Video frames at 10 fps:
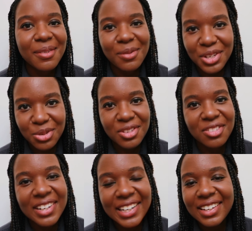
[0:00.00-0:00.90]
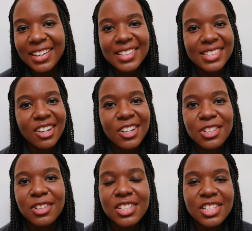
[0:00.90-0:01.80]
which was really nice.
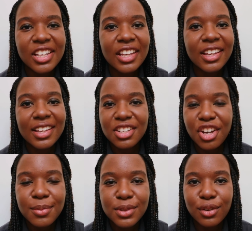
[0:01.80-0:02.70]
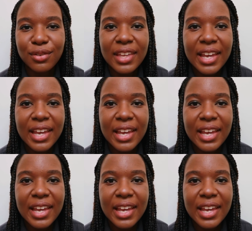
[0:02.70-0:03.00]
Cardiology, in terms of